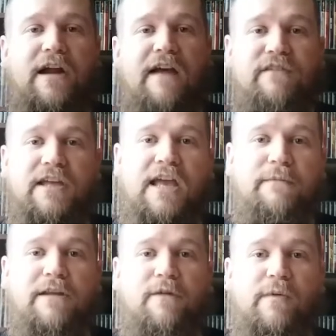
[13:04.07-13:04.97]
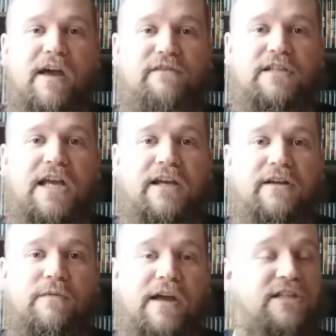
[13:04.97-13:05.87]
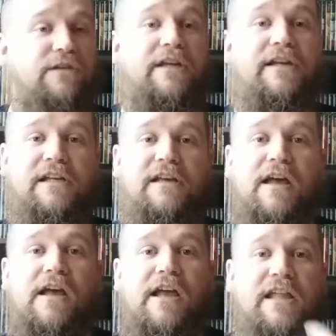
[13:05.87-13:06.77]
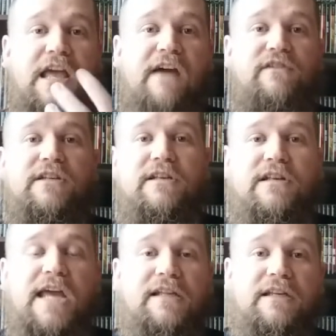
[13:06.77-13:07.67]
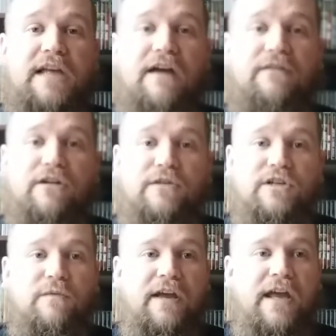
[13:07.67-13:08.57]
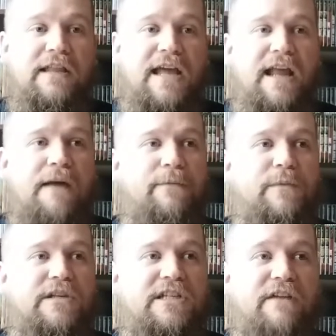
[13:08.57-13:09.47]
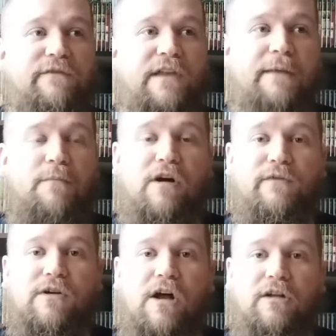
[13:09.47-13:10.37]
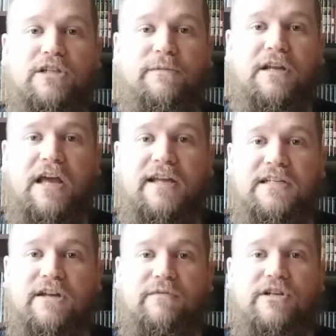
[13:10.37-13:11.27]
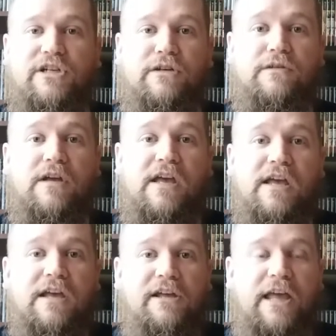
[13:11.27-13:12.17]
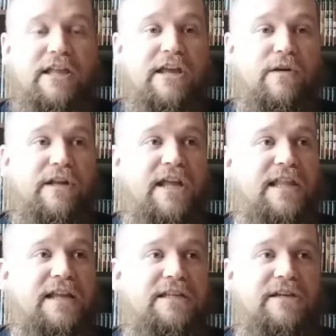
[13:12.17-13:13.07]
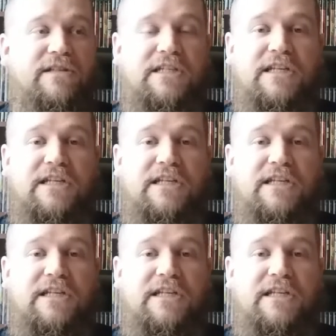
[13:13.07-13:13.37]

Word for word: have the game anymore. We have to take it away. And so legally, they have to take the downloads away. And that happened with stuff like Marvel Ultimate Alliance, the original. Like in order to get that DLC,